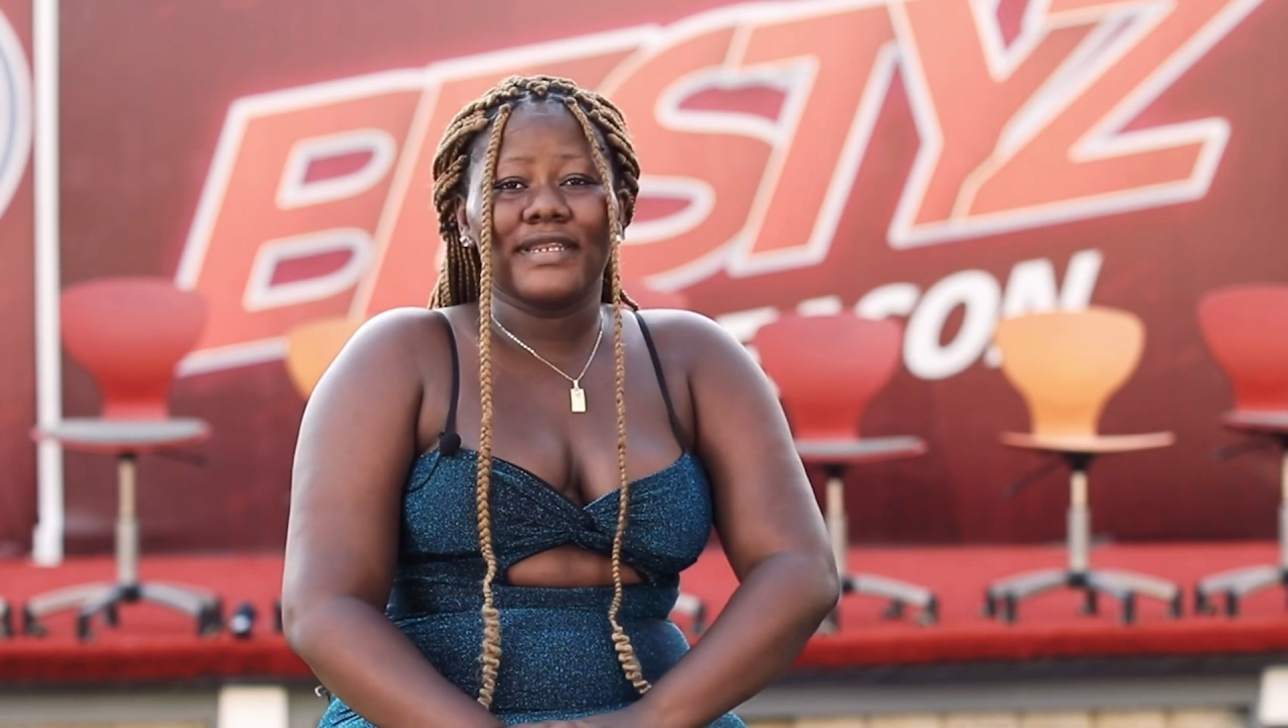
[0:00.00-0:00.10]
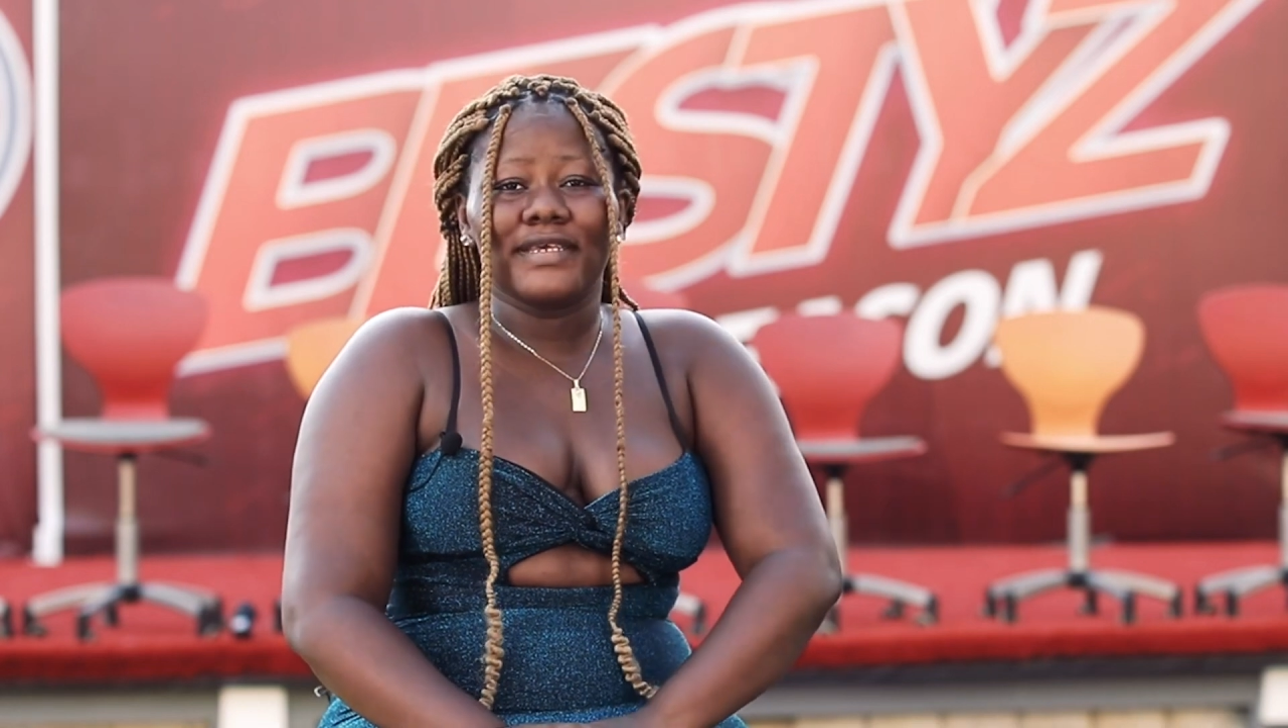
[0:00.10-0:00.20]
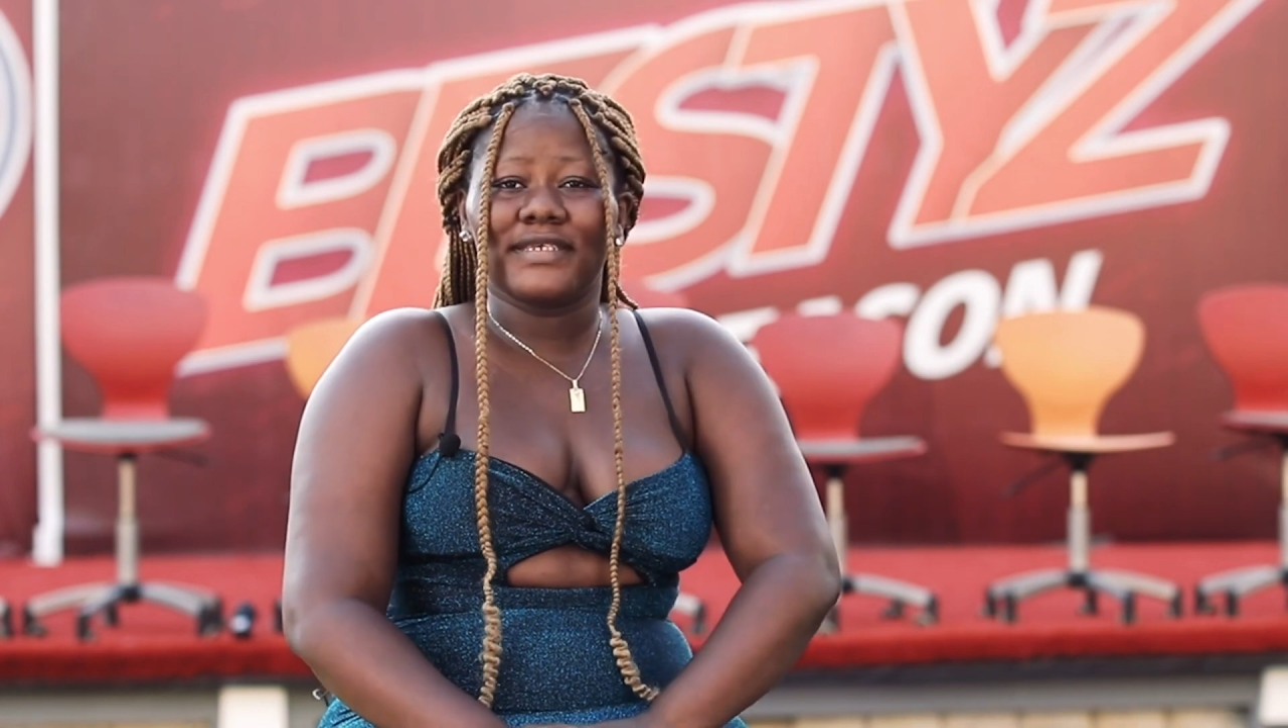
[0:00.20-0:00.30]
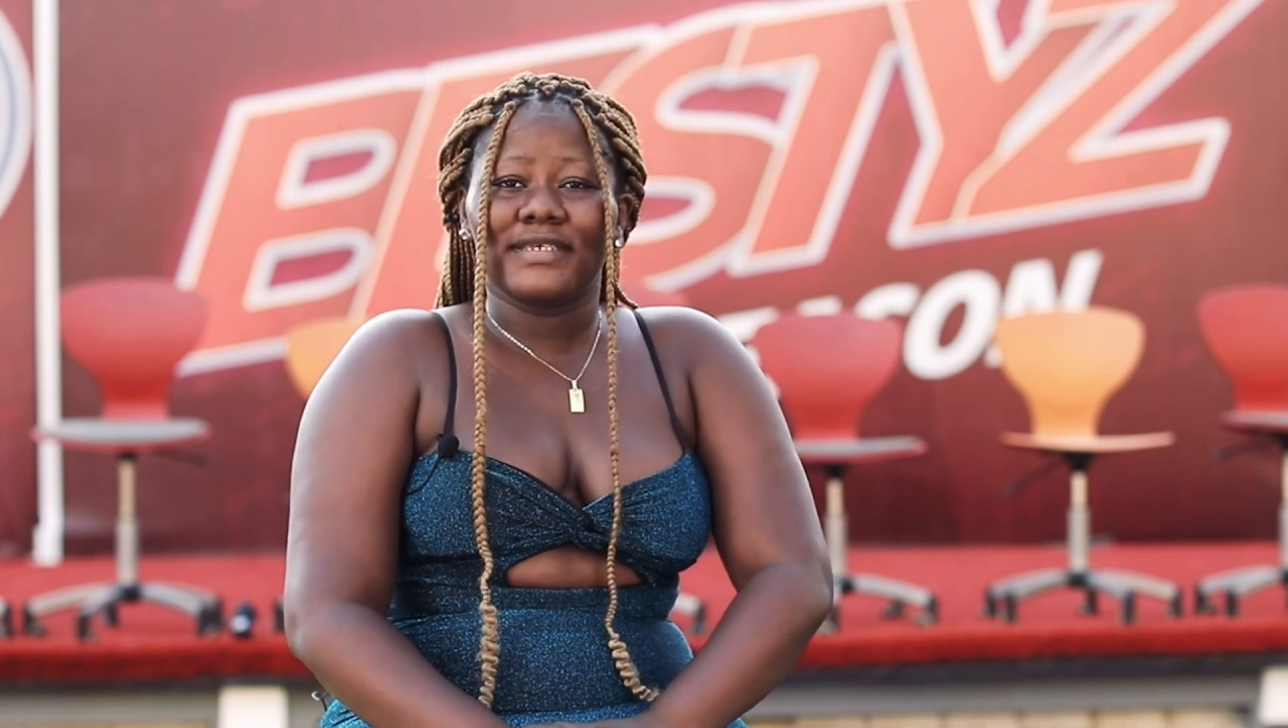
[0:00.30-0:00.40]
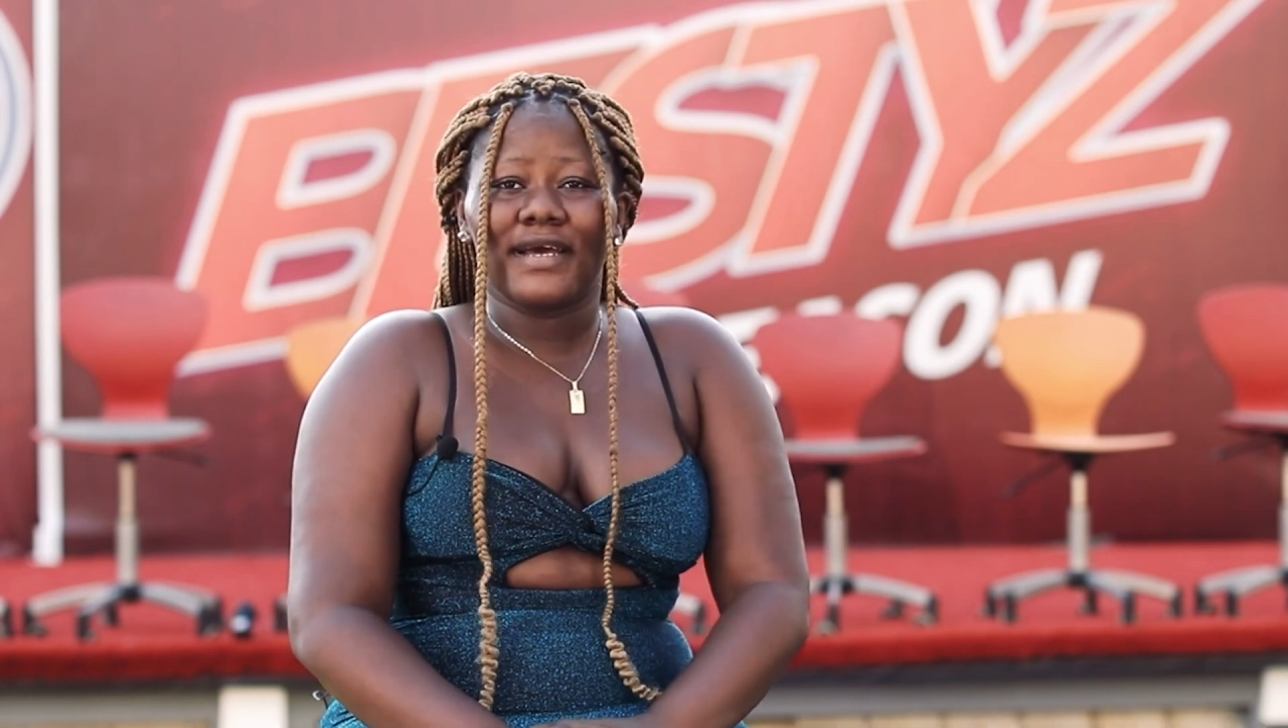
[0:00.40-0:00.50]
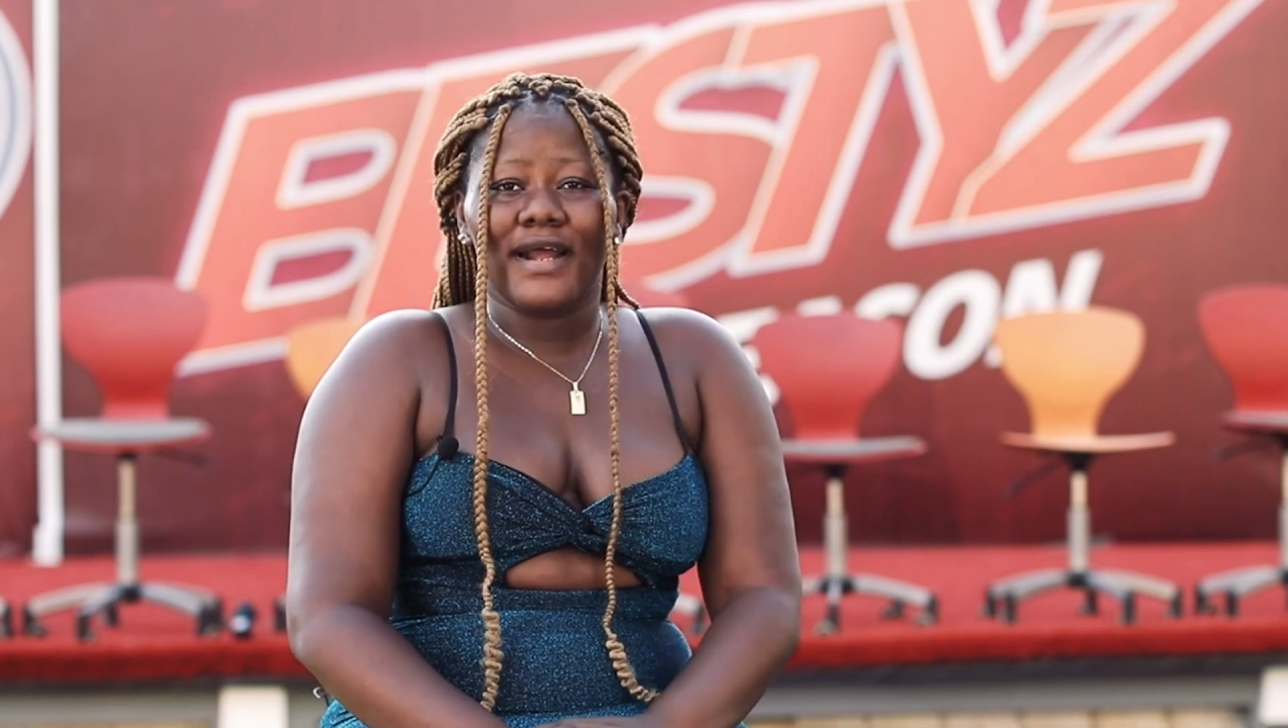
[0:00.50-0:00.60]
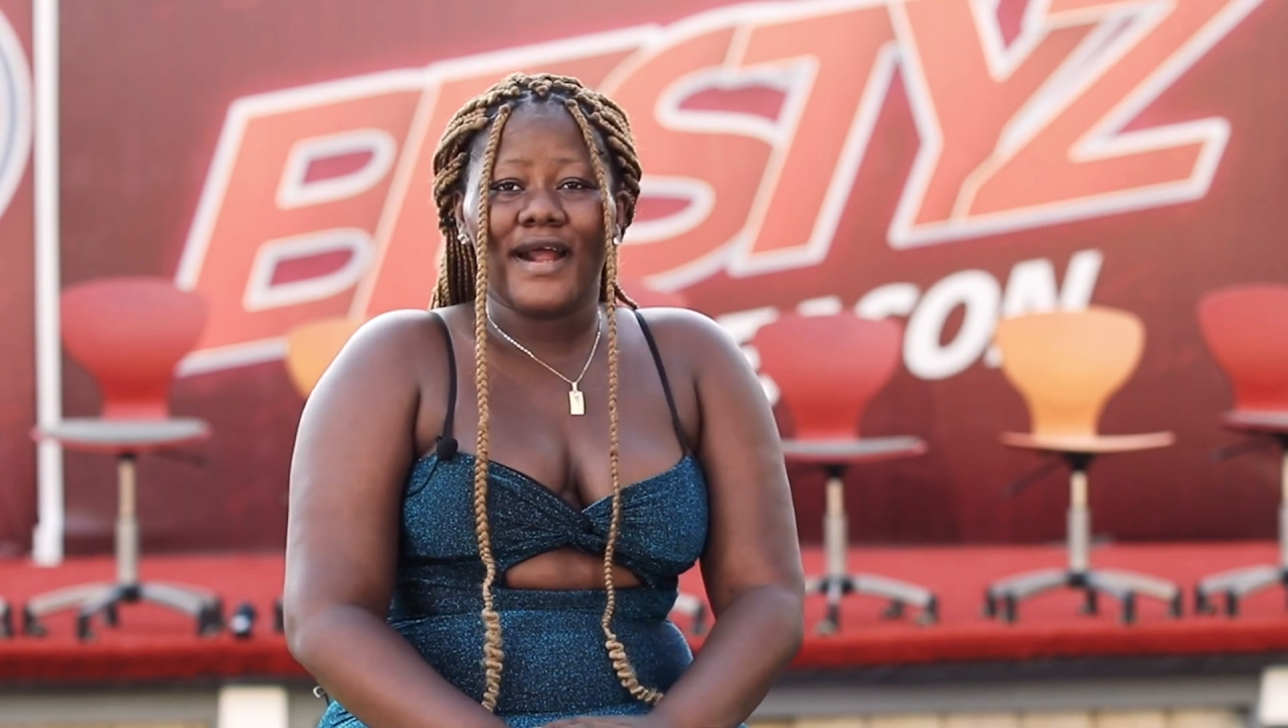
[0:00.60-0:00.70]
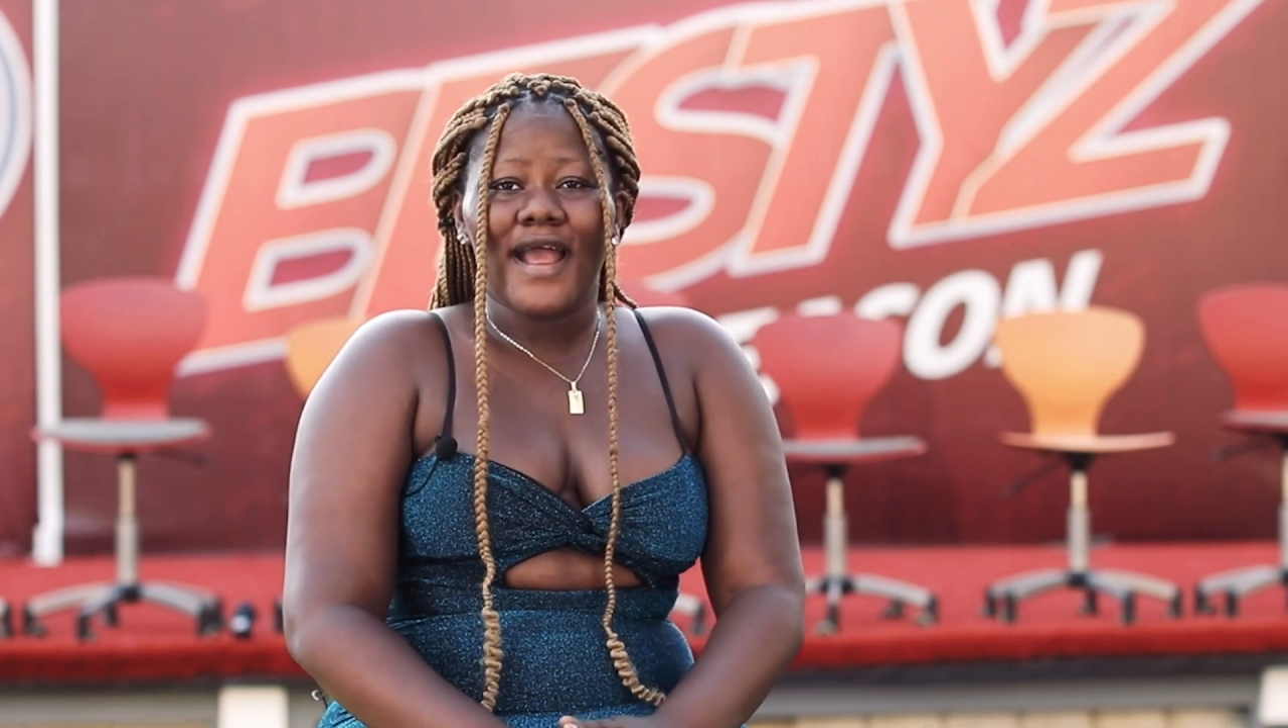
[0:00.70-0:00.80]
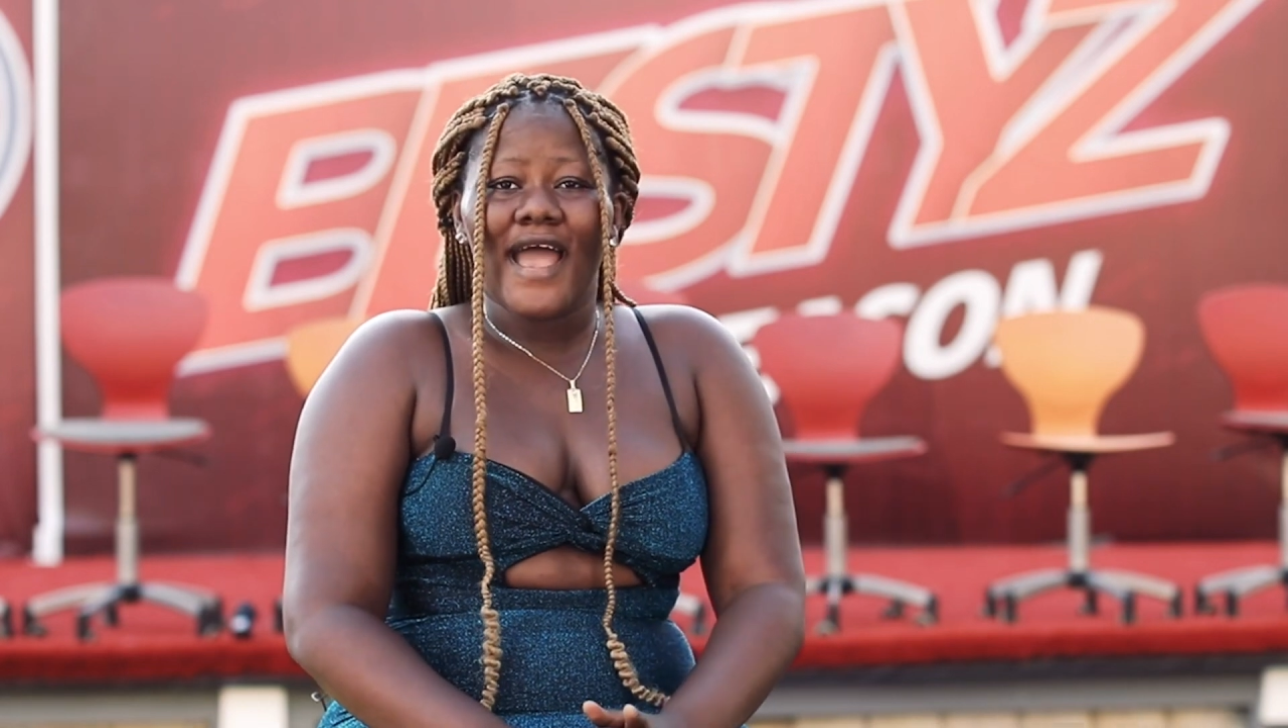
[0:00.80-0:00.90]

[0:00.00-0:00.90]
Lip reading: listener,